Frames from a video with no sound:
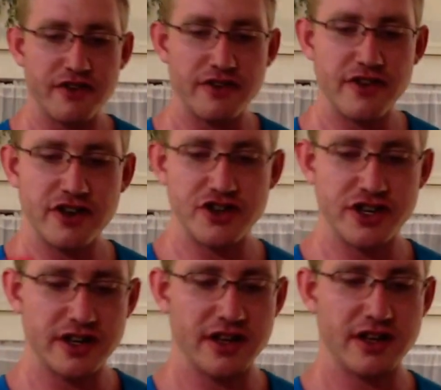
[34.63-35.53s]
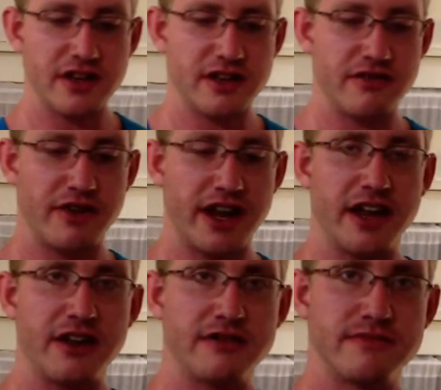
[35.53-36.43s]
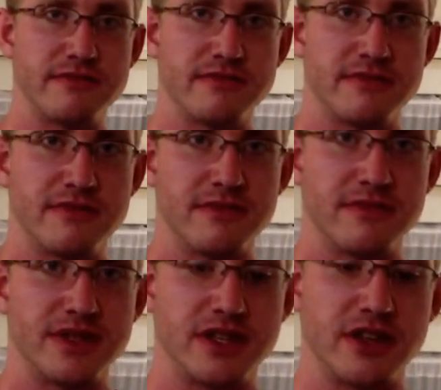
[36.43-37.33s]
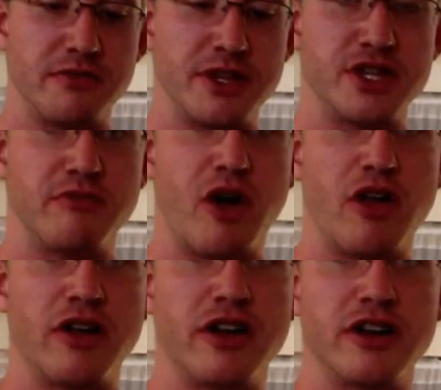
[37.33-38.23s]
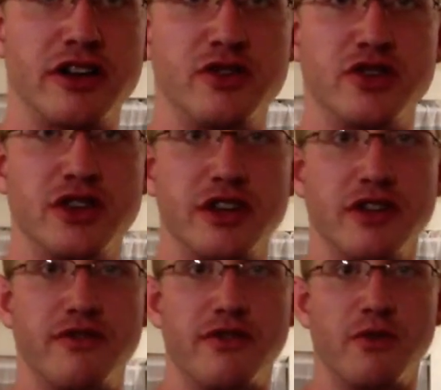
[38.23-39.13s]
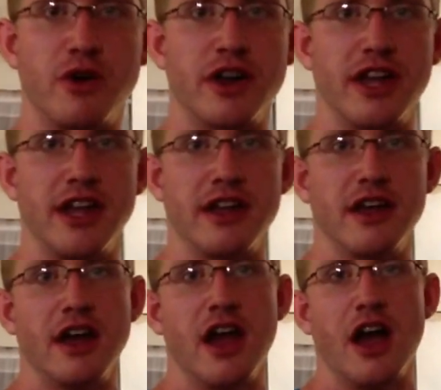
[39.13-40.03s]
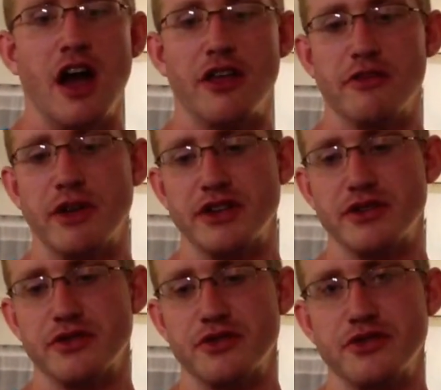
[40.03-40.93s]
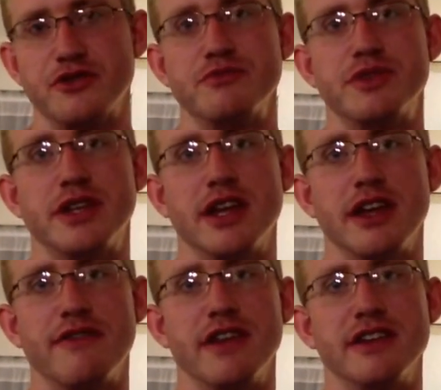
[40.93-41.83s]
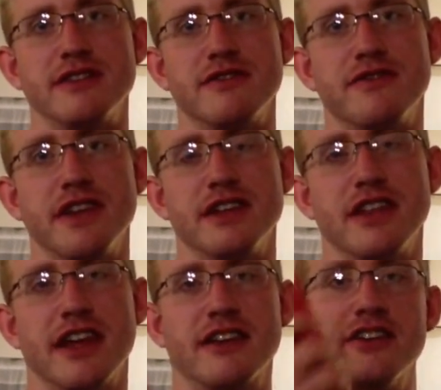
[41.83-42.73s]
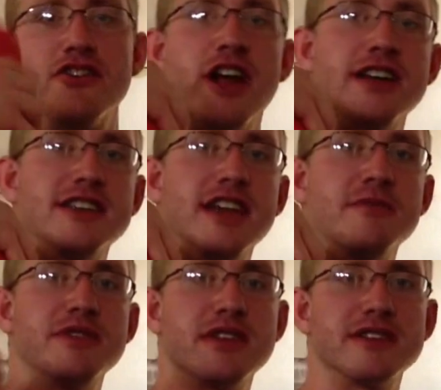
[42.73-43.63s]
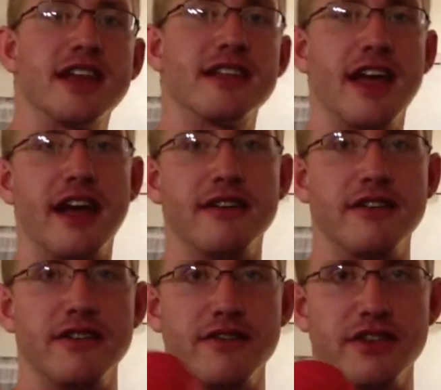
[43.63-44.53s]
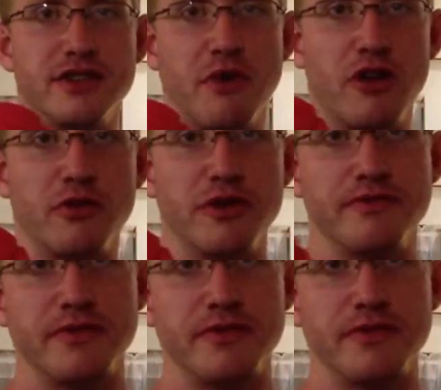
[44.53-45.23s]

version right here. It's a little bit smaller, usually good for working other muscle groups if it doesn't fit, like your triceps, things like that, for the smaller one.